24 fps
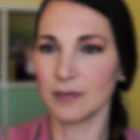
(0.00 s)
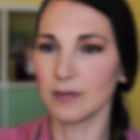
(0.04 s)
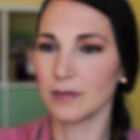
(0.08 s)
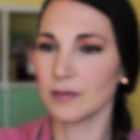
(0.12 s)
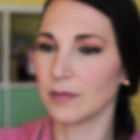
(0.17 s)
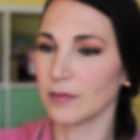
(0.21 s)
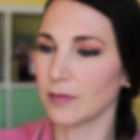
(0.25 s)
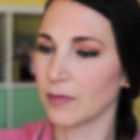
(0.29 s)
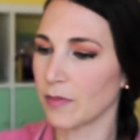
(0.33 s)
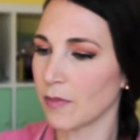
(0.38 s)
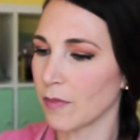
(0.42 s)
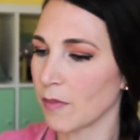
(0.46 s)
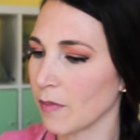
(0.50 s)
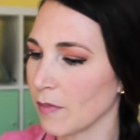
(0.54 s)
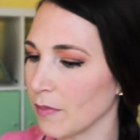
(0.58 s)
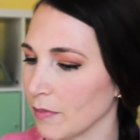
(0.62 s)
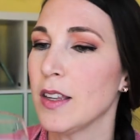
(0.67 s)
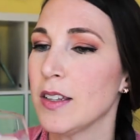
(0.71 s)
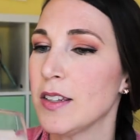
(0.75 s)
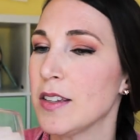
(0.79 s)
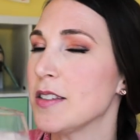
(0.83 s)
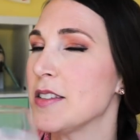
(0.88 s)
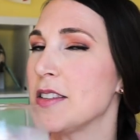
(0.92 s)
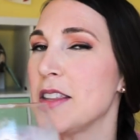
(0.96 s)
of that.
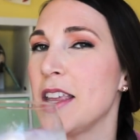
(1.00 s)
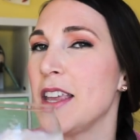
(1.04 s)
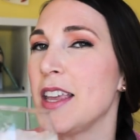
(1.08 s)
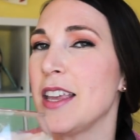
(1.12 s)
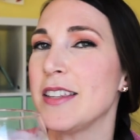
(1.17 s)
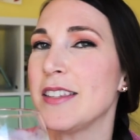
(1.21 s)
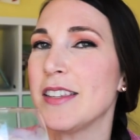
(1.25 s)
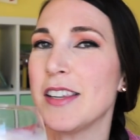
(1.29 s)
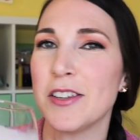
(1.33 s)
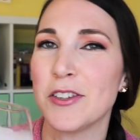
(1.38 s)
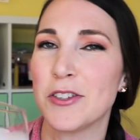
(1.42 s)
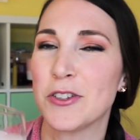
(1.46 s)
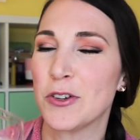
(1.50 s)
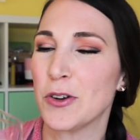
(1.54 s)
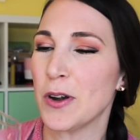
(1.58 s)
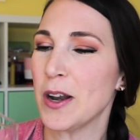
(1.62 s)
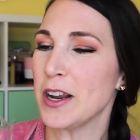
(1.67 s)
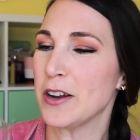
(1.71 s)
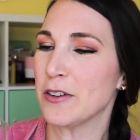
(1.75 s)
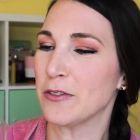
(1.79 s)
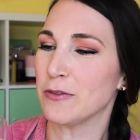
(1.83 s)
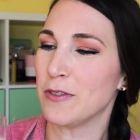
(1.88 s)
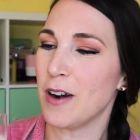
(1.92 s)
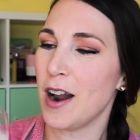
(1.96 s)
This is the easiest
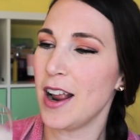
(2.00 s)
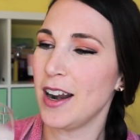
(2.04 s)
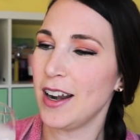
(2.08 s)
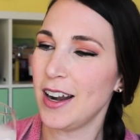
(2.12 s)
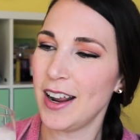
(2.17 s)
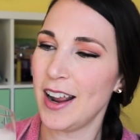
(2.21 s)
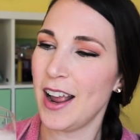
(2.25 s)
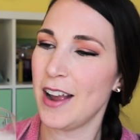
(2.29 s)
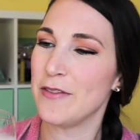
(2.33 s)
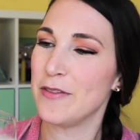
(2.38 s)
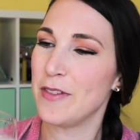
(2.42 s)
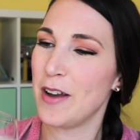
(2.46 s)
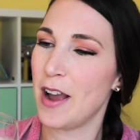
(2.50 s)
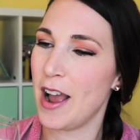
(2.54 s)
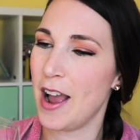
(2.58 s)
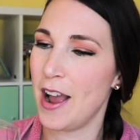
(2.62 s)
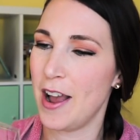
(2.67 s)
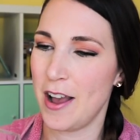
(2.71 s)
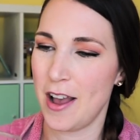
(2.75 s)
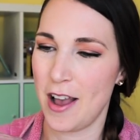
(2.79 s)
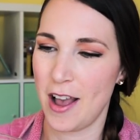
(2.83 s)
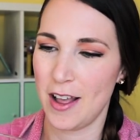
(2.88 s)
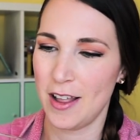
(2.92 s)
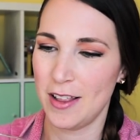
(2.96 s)
drink Friday I've,
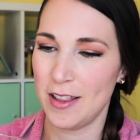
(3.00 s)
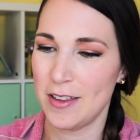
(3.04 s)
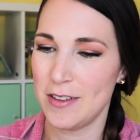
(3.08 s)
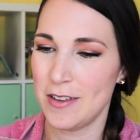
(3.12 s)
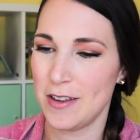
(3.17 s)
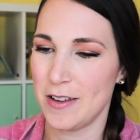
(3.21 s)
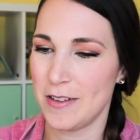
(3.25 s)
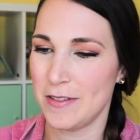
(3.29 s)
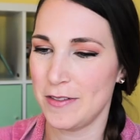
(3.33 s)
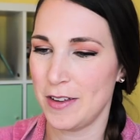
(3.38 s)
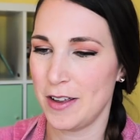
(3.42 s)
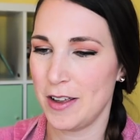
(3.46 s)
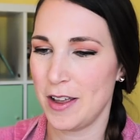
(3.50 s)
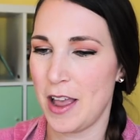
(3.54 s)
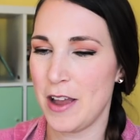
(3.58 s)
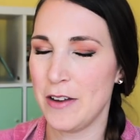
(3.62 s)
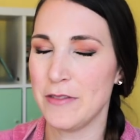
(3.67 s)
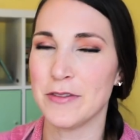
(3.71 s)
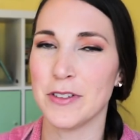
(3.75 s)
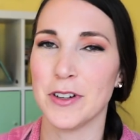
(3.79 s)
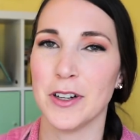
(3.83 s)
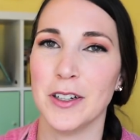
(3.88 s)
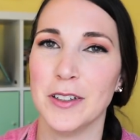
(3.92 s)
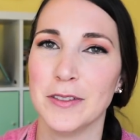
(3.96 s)
I, have
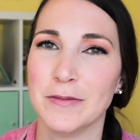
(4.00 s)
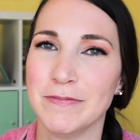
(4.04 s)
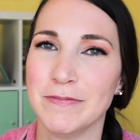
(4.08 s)
ever.